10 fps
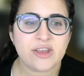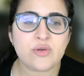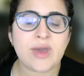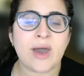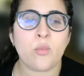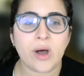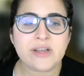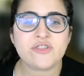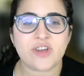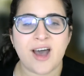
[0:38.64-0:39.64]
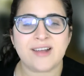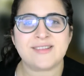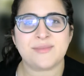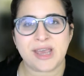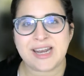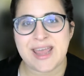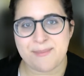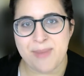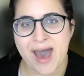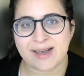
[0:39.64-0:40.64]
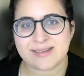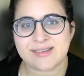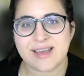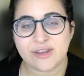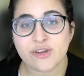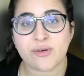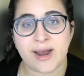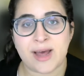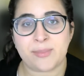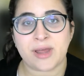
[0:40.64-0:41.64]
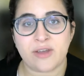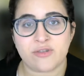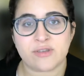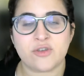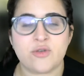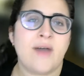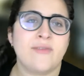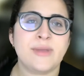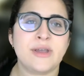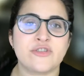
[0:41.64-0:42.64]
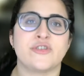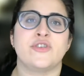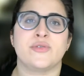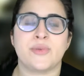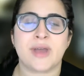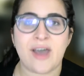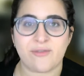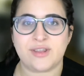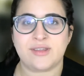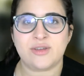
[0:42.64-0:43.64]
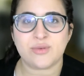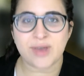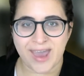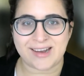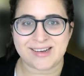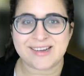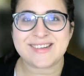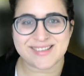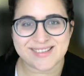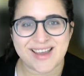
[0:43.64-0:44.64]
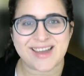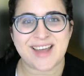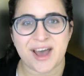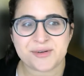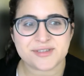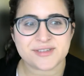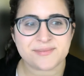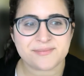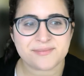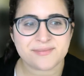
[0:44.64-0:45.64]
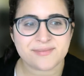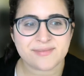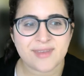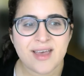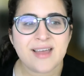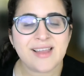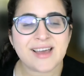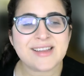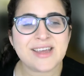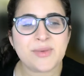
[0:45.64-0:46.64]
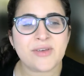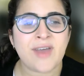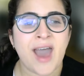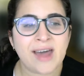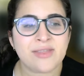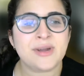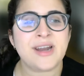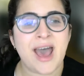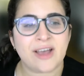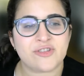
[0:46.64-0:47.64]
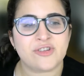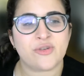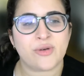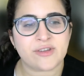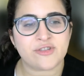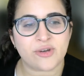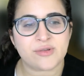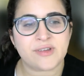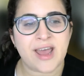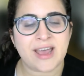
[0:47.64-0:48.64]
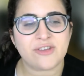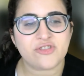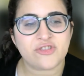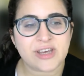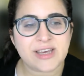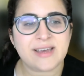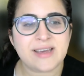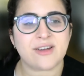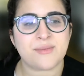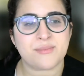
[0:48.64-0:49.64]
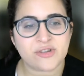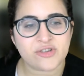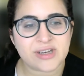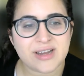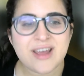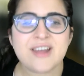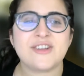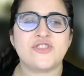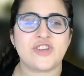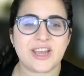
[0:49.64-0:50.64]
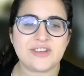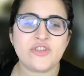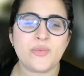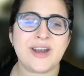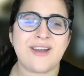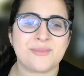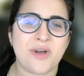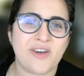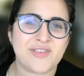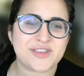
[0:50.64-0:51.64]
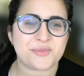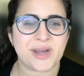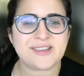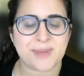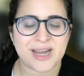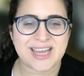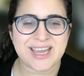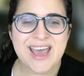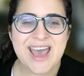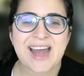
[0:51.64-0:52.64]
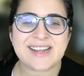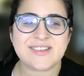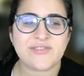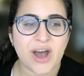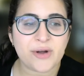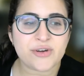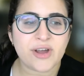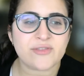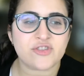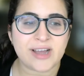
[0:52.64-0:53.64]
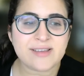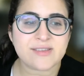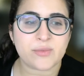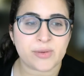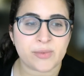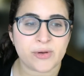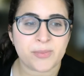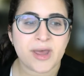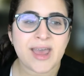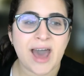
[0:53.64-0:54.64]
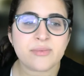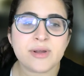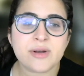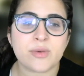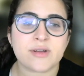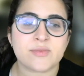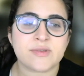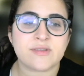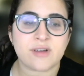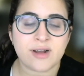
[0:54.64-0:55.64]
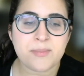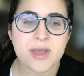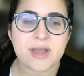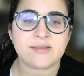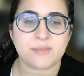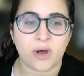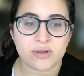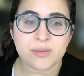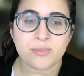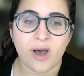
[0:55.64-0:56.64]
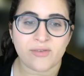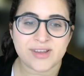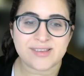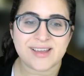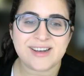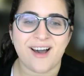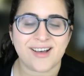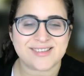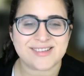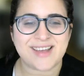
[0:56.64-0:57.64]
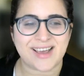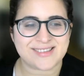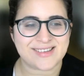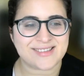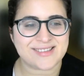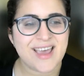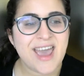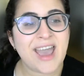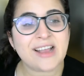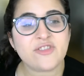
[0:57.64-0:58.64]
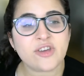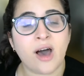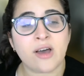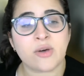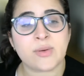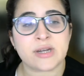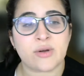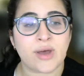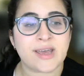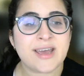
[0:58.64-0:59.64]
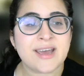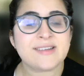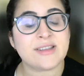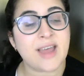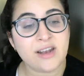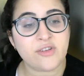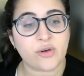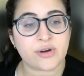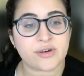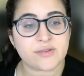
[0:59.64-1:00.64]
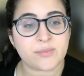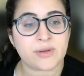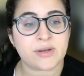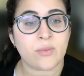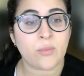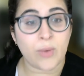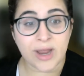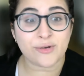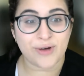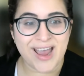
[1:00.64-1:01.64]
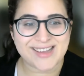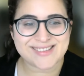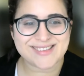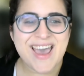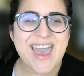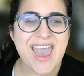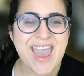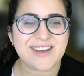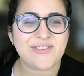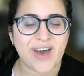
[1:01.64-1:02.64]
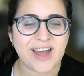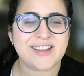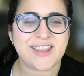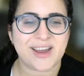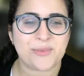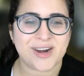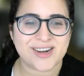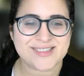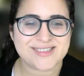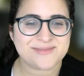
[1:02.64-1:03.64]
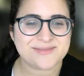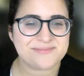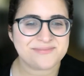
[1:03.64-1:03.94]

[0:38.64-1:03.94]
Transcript: You get one shot to make an impact in your grant application, so you have to make sure you're doing everything you can to stand out. Luckily, we have Catherine Ashton joining the show today. She is on a mission to change the way nonprofits raise money. And as the founder of Giant Squid Group, Catherine works with startup and small nonprofits in Austin, Texas, and Chicago, Illinois, to land donors, win grants, and fund their works.